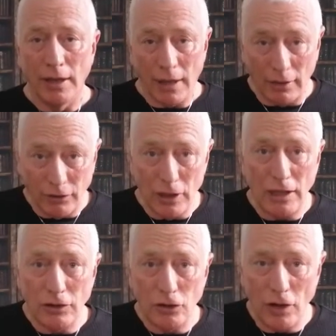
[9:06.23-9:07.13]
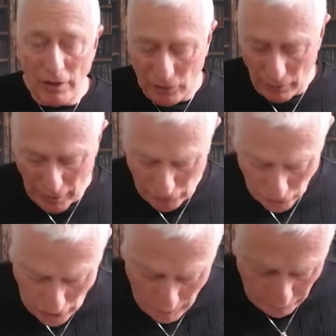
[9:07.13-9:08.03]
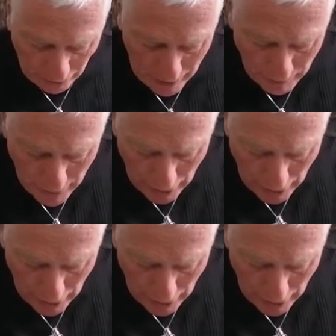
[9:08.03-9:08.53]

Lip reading: Now if you need to do this within a time frame,